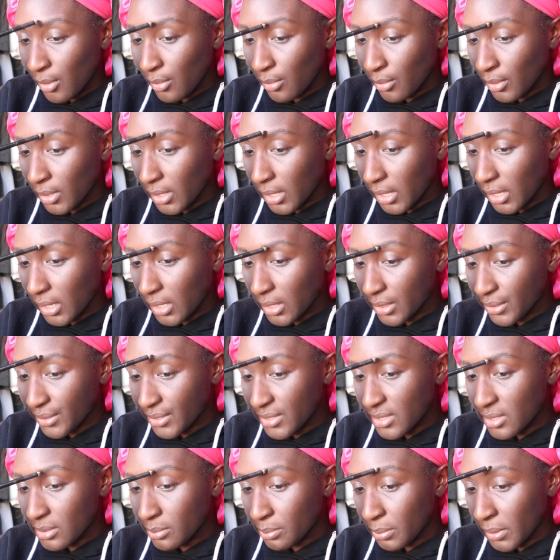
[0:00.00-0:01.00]
with
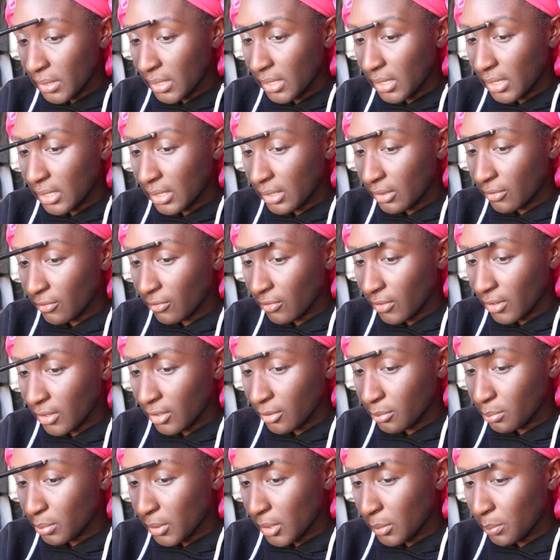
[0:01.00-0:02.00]
speaking in
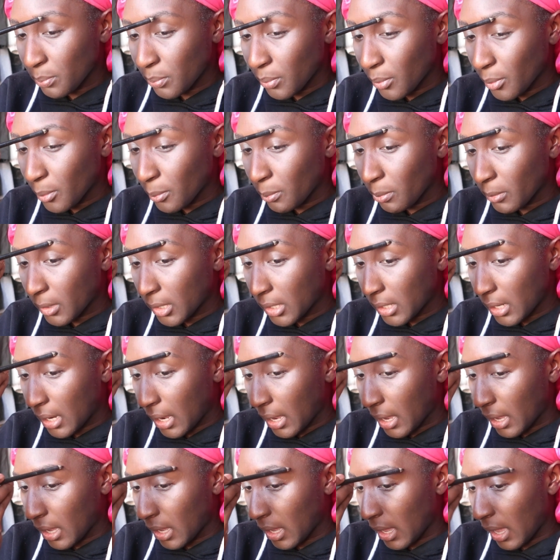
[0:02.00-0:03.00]
front of people, but
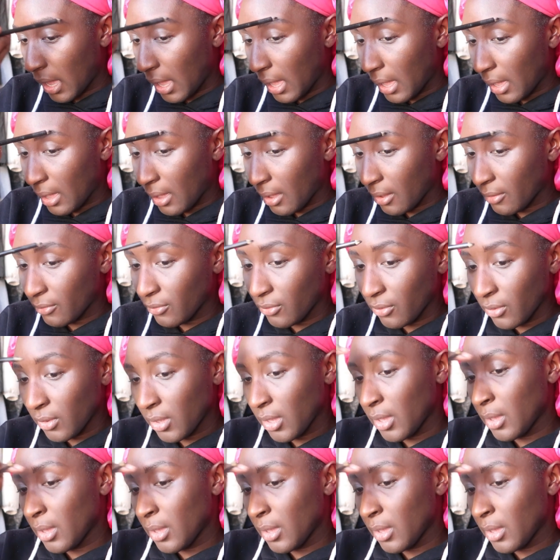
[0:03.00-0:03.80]
I have